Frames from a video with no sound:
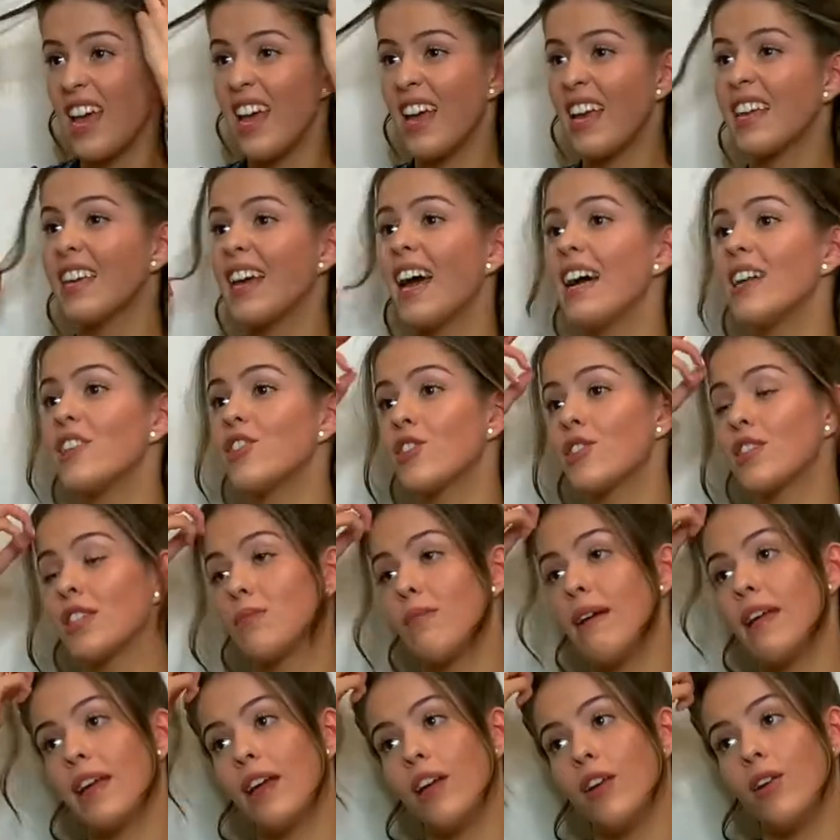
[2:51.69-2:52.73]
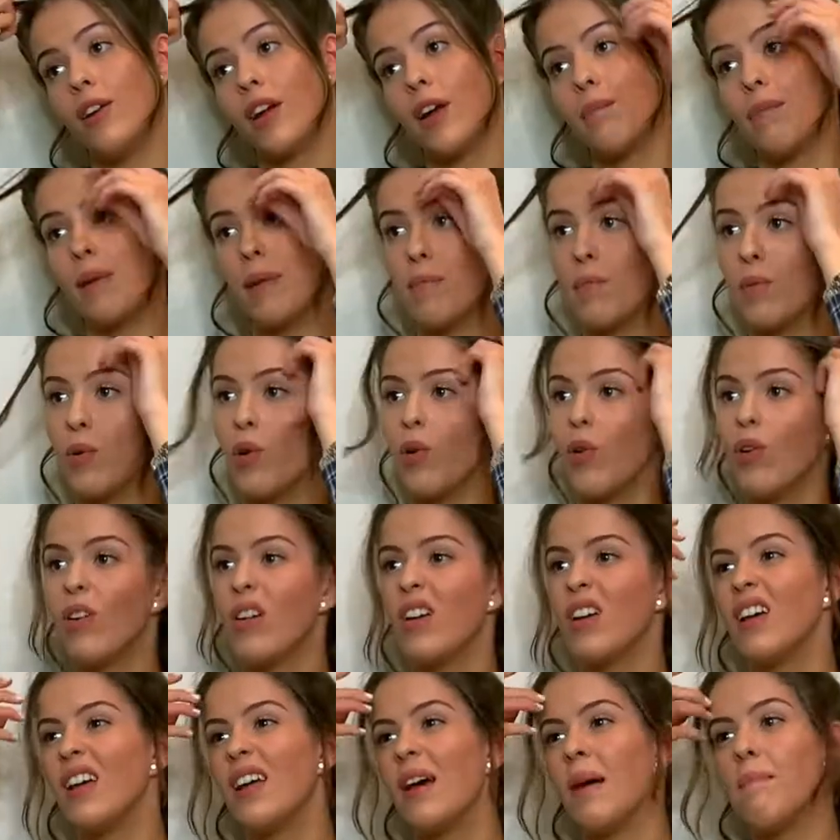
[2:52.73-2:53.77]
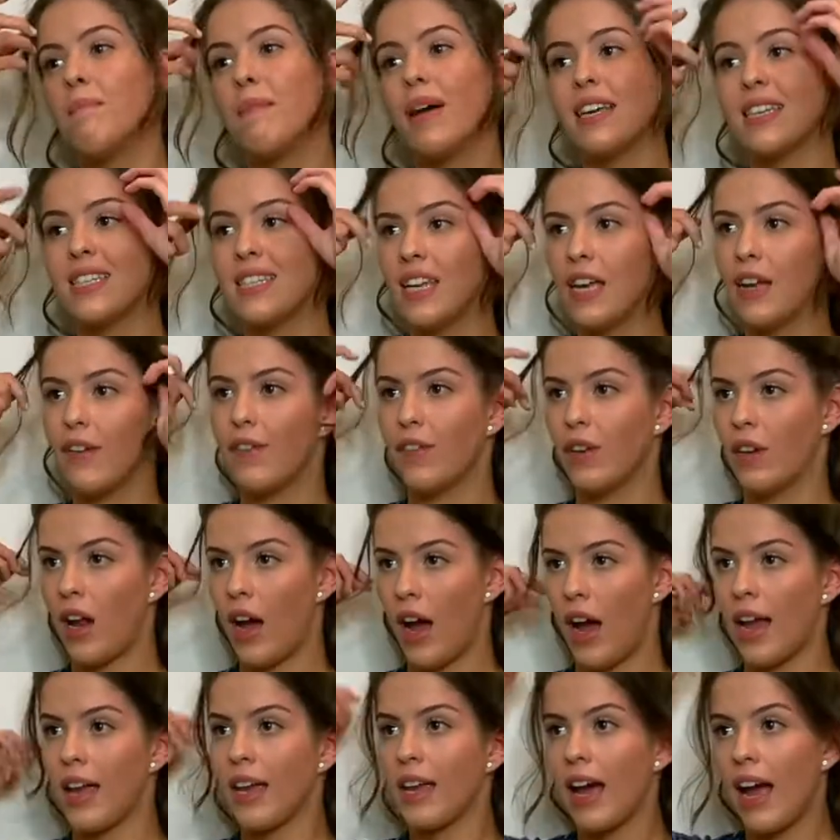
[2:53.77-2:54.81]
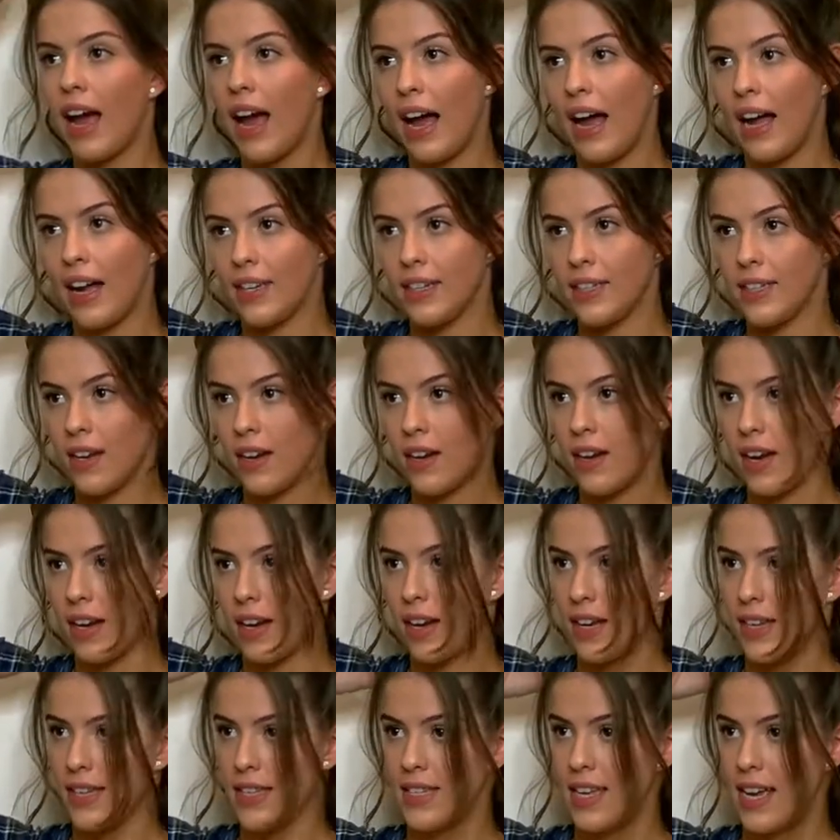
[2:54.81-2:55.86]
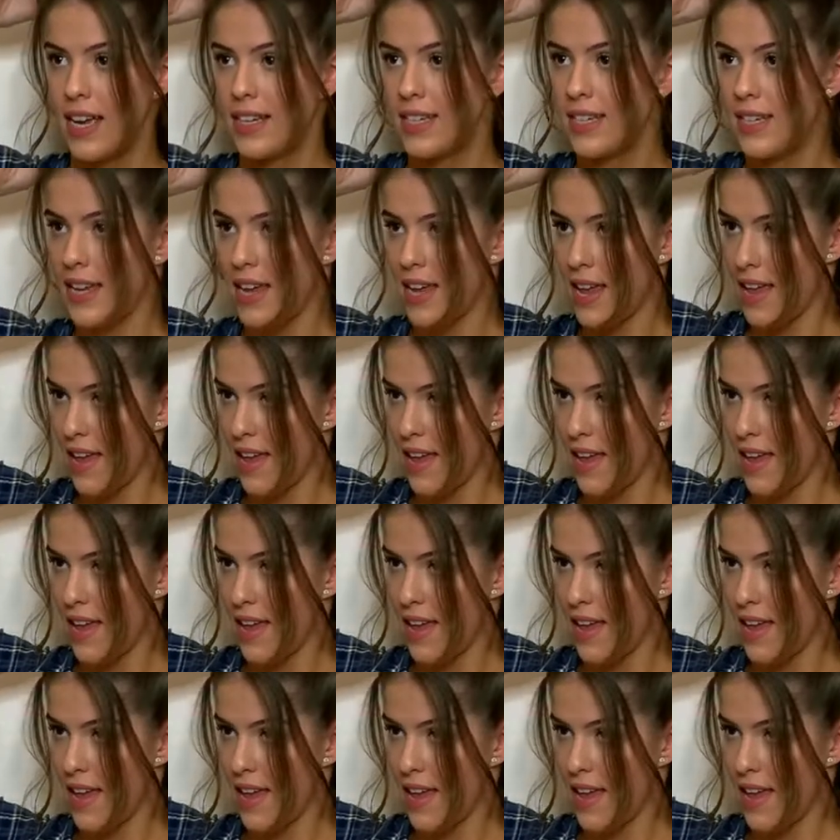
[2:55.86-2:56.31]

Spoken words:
again just to make it look a bit more messy if you like, and like I said,